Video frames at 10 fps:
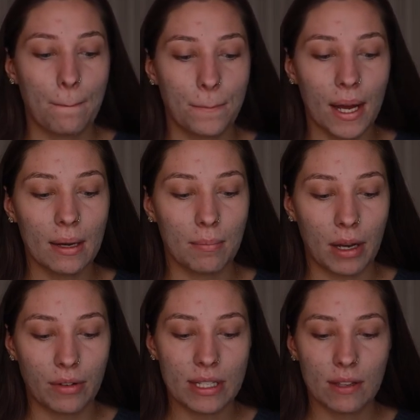But my
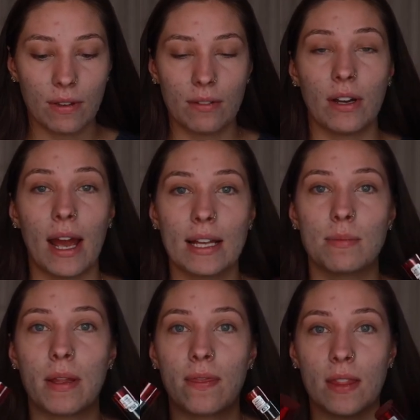recent favorite has
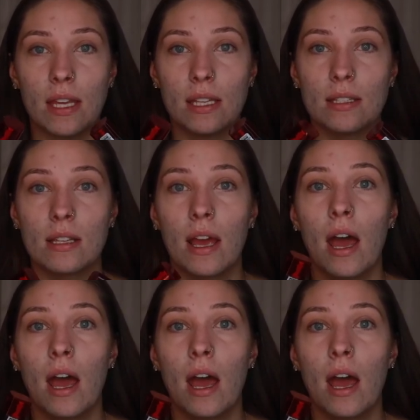been these.